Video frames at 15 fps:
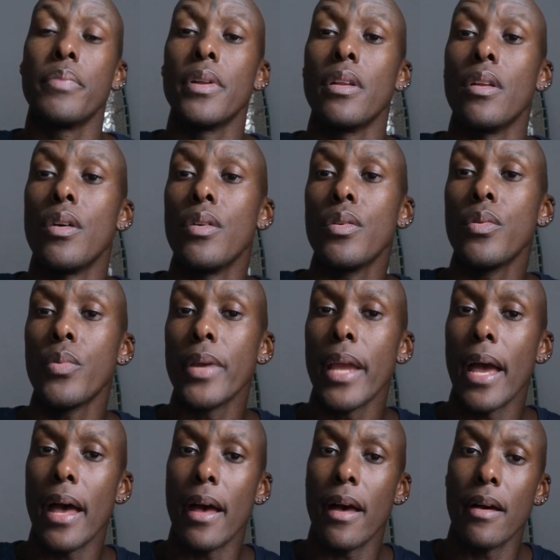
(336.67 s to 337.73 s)
Below
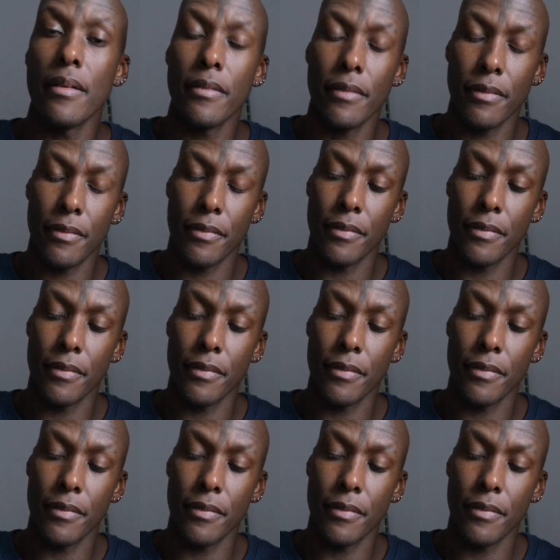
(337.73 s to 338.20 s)
we have